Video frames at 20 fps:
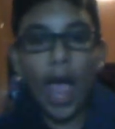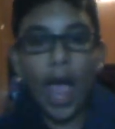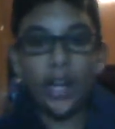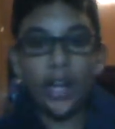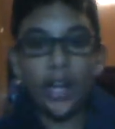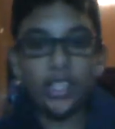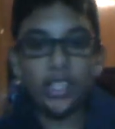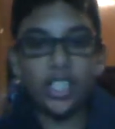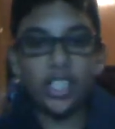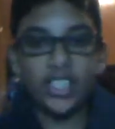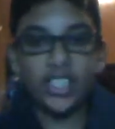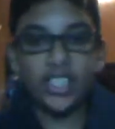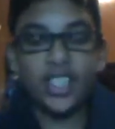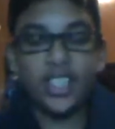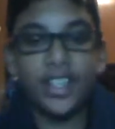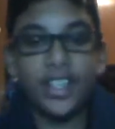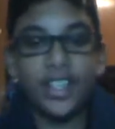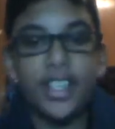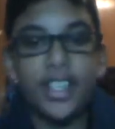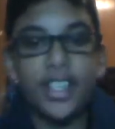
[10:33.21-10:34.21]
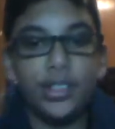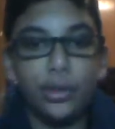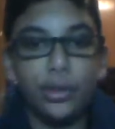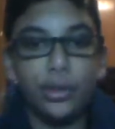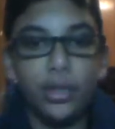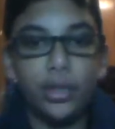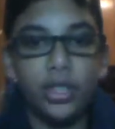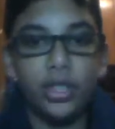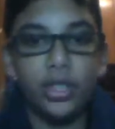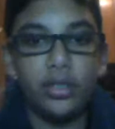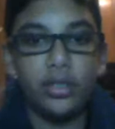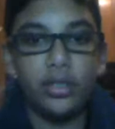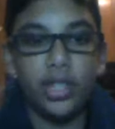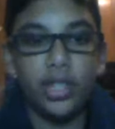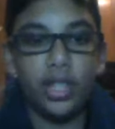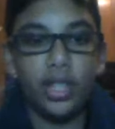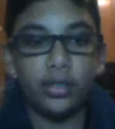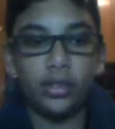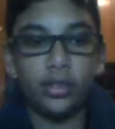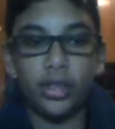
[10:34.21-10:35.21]
Just in case North
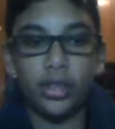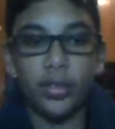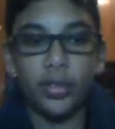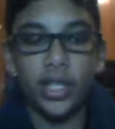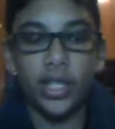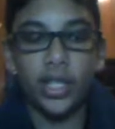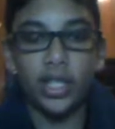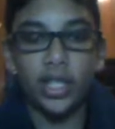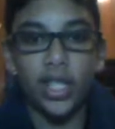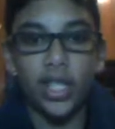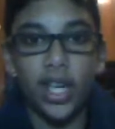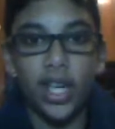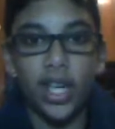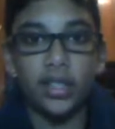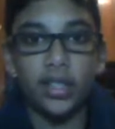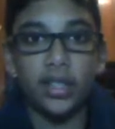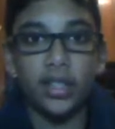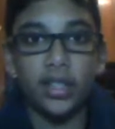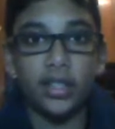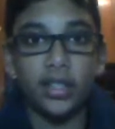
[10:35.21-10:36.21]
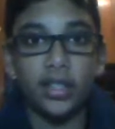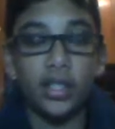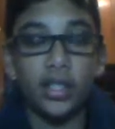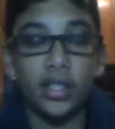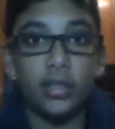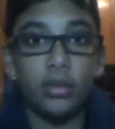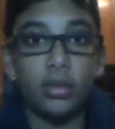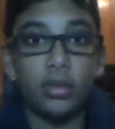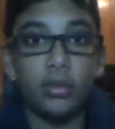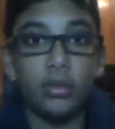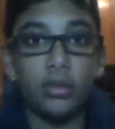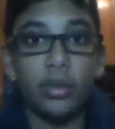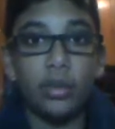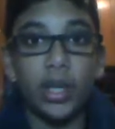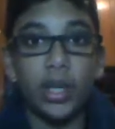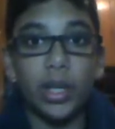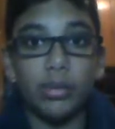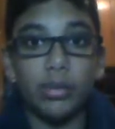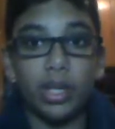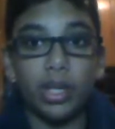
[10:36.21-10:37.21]
Korea or something attacks and this whole world
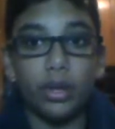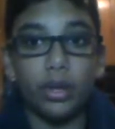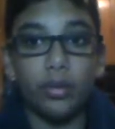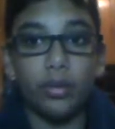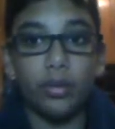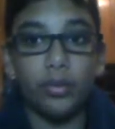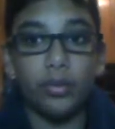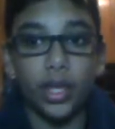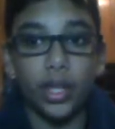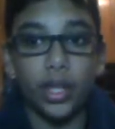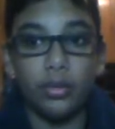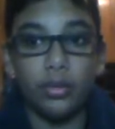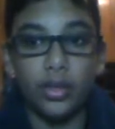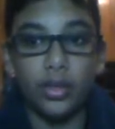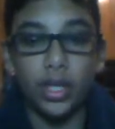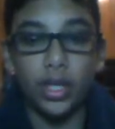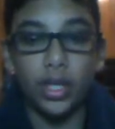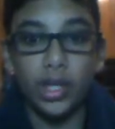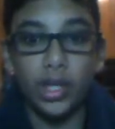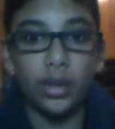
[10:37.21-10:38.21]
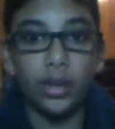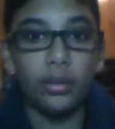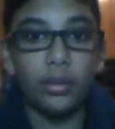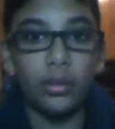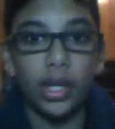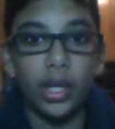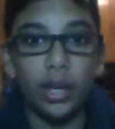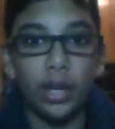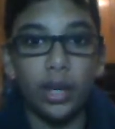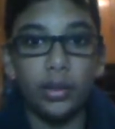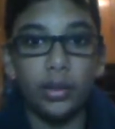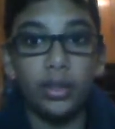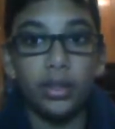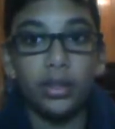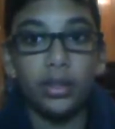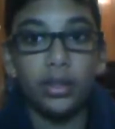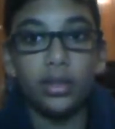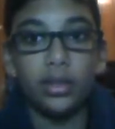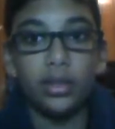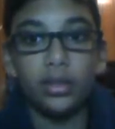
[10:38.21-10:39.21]
becomes like home front, which I doubt will
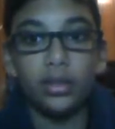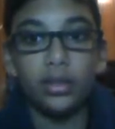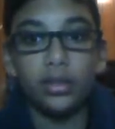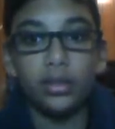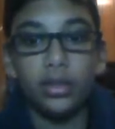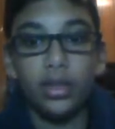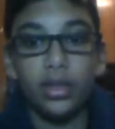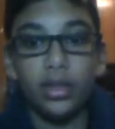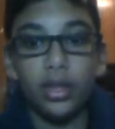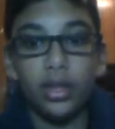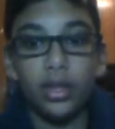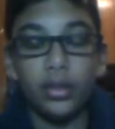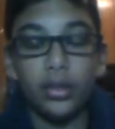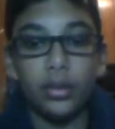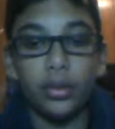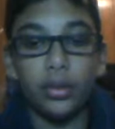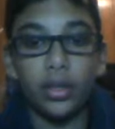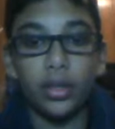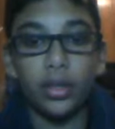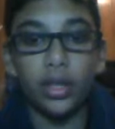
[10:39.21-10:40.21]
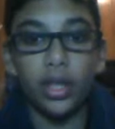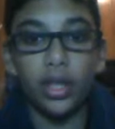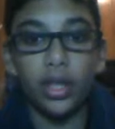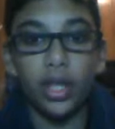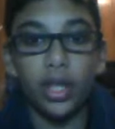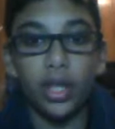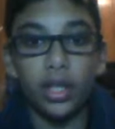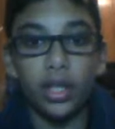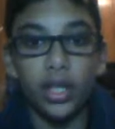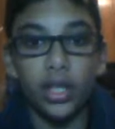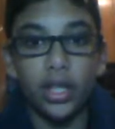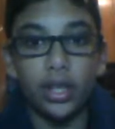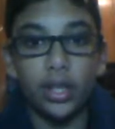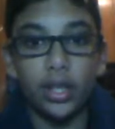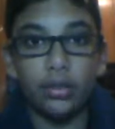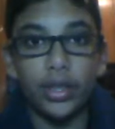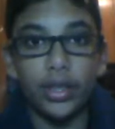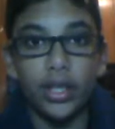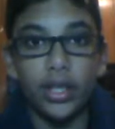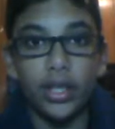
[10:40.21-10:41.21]
happen. I doubt North Korea can take
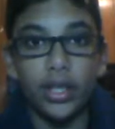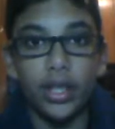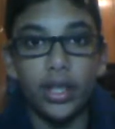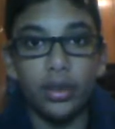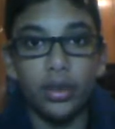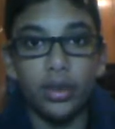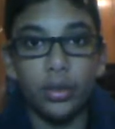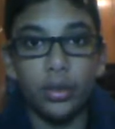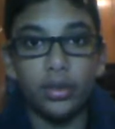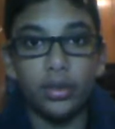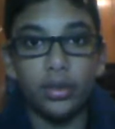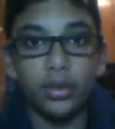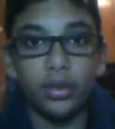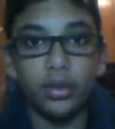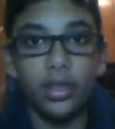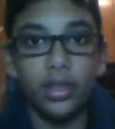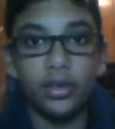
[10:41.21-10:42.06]
over the entire world.